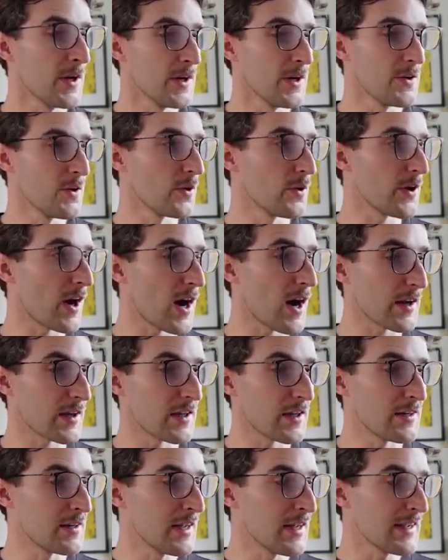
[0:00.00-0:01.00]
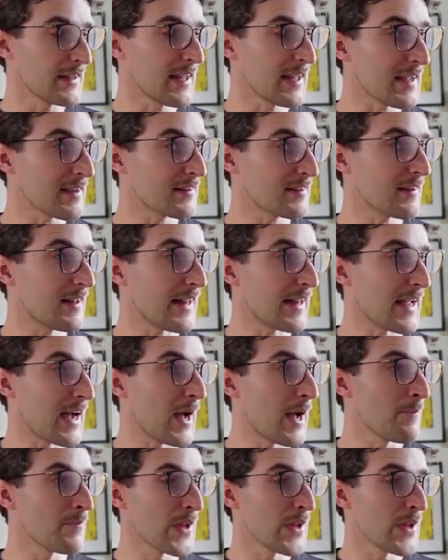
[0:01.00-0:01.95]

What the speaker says: Nordhagen kicks clear.